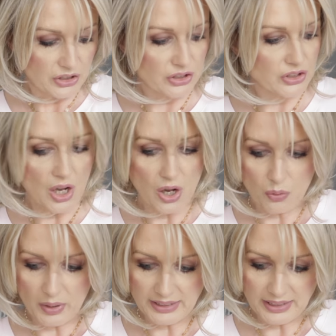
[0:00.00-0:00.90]

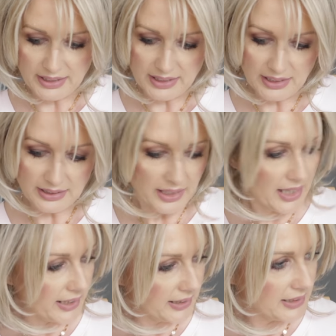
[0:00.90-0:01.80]
So, and I think they
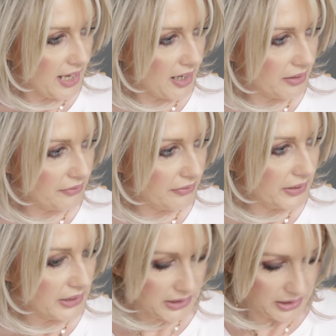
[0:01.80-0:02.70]
are in
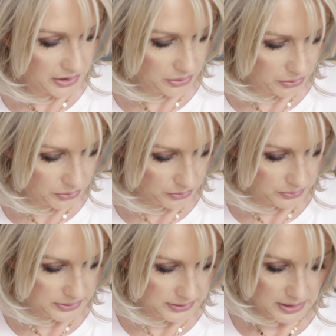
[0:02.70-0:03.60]
Harvey Nichols.